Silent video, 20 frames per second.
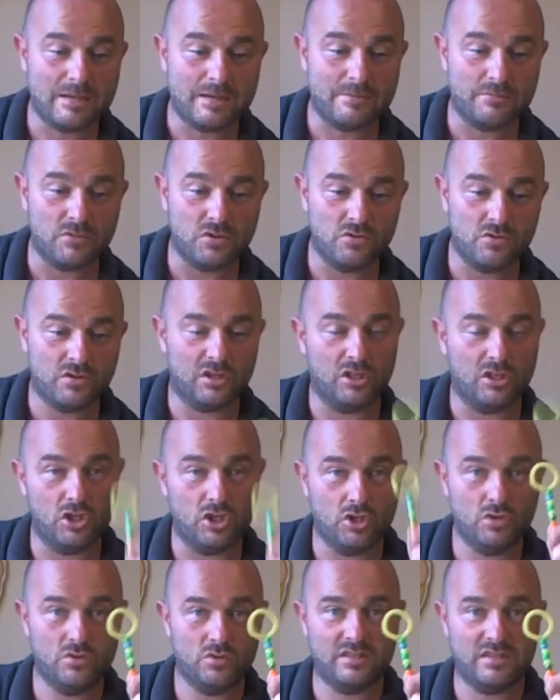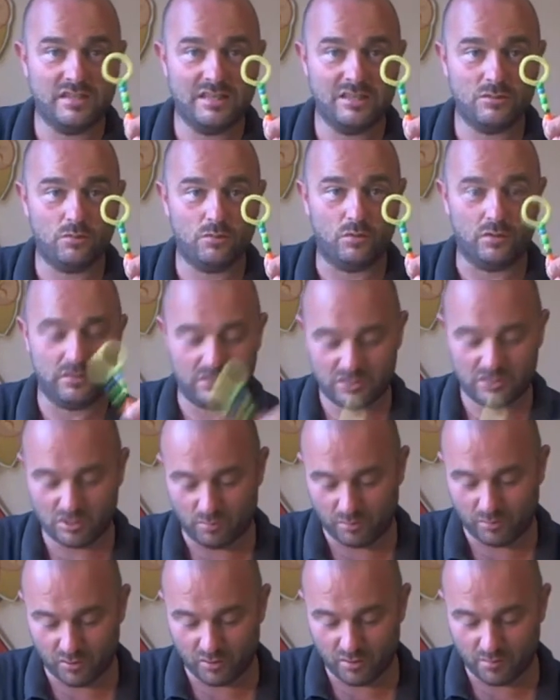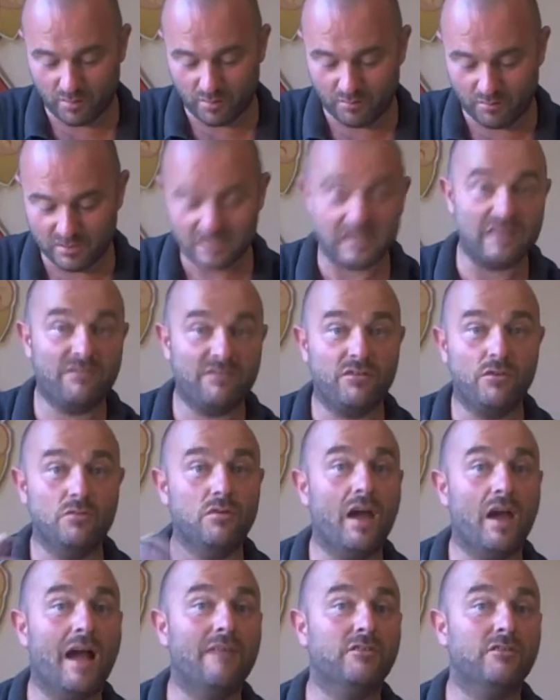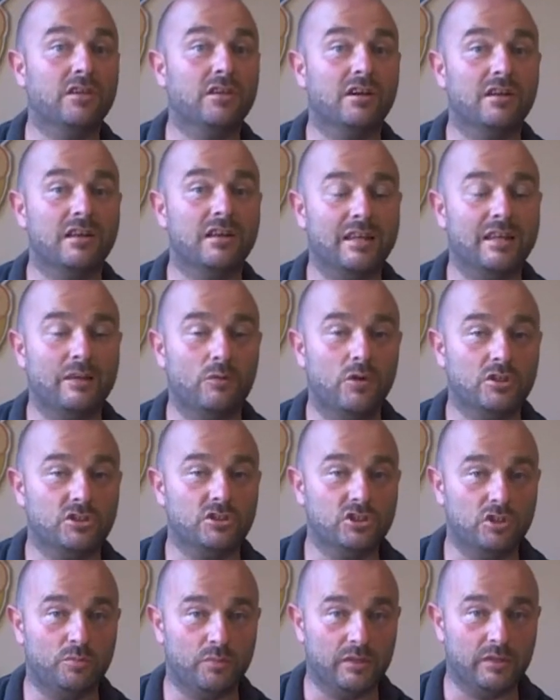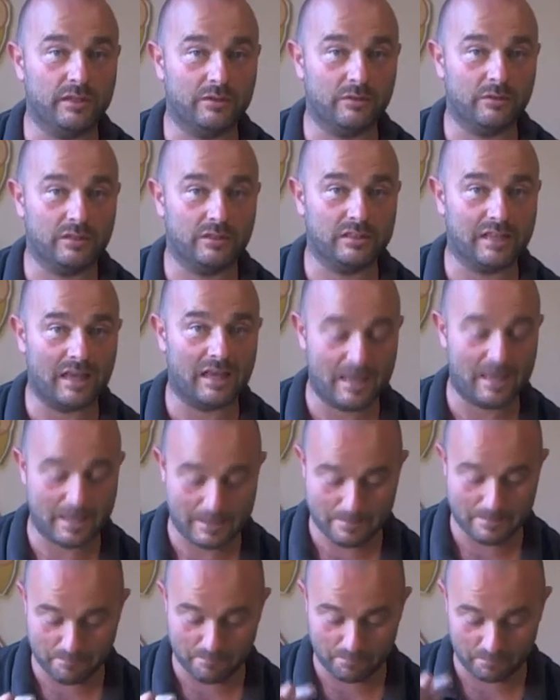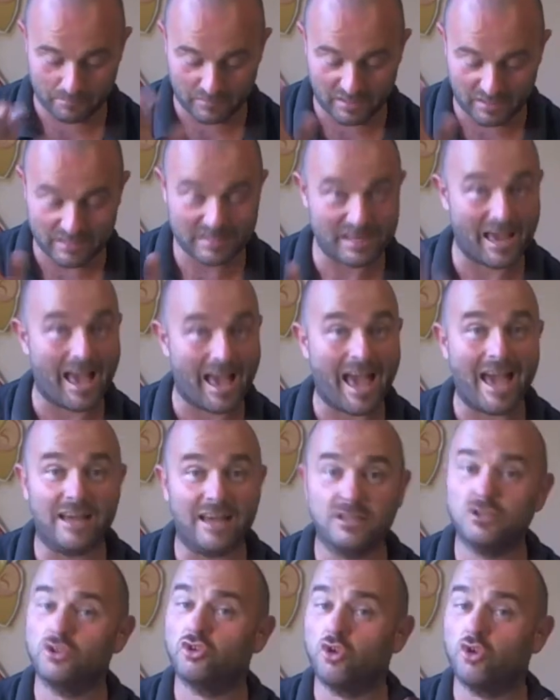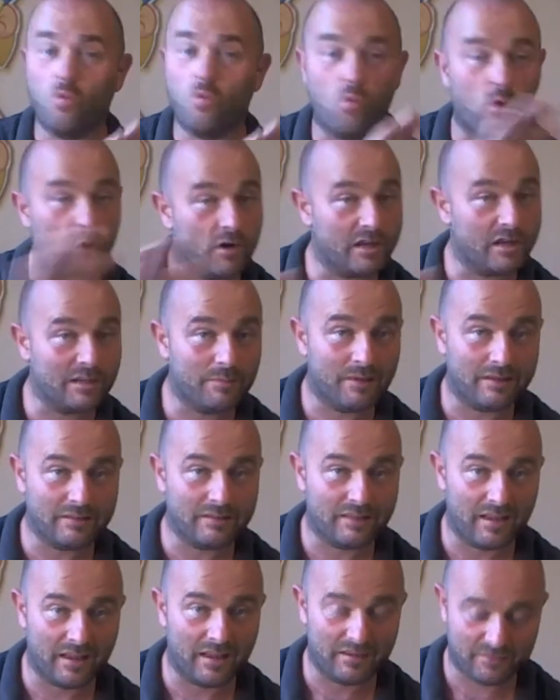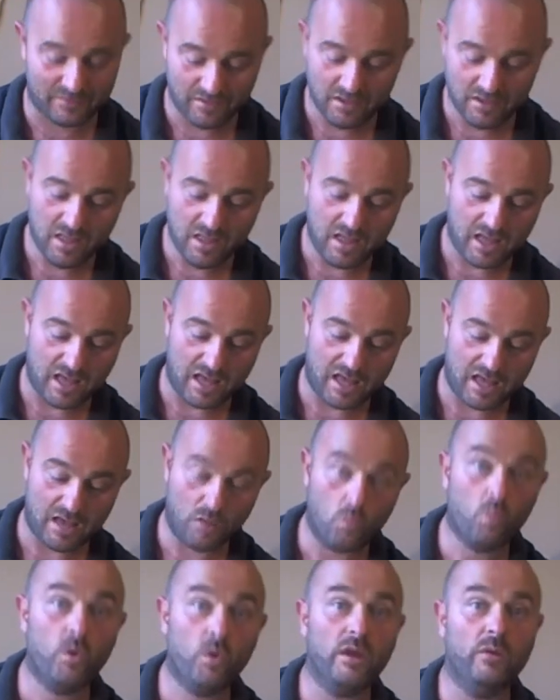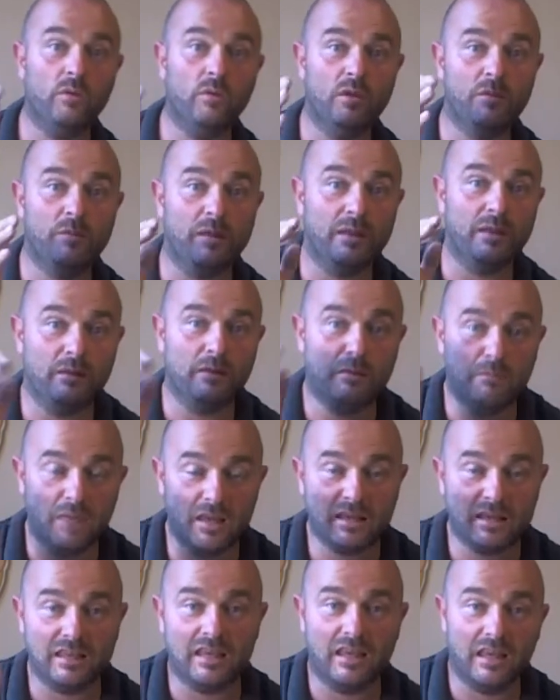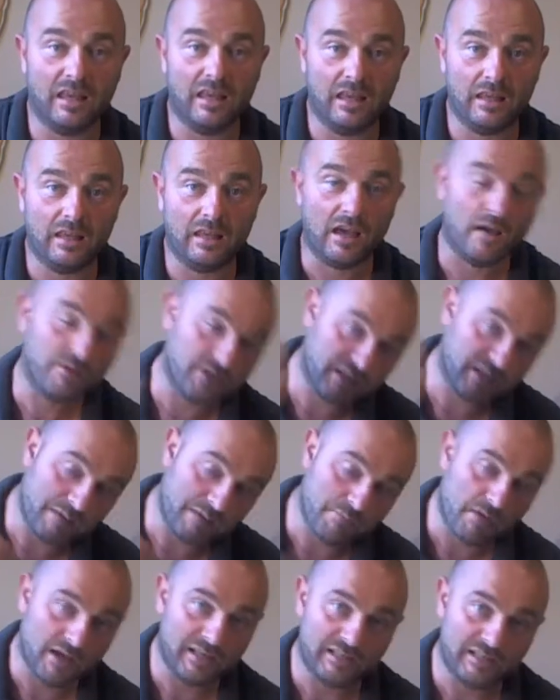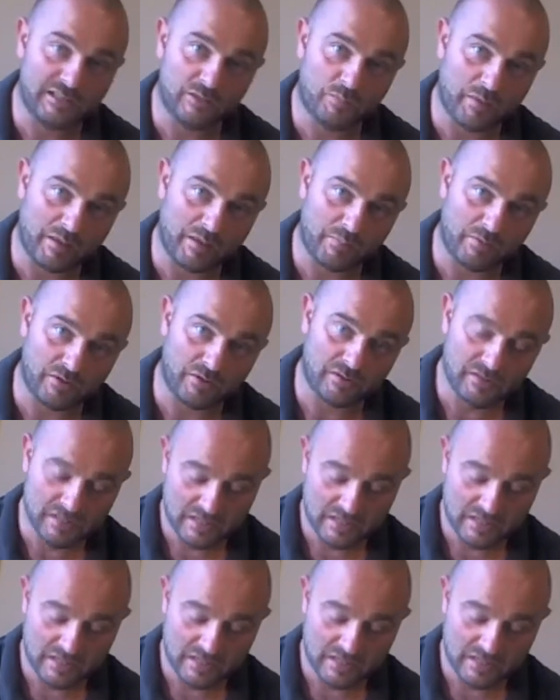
You can use these ones to blow your bubbles. If you haven't got any washing up liquid to hand, don't worry about that. We will be making, I'm going to get my little people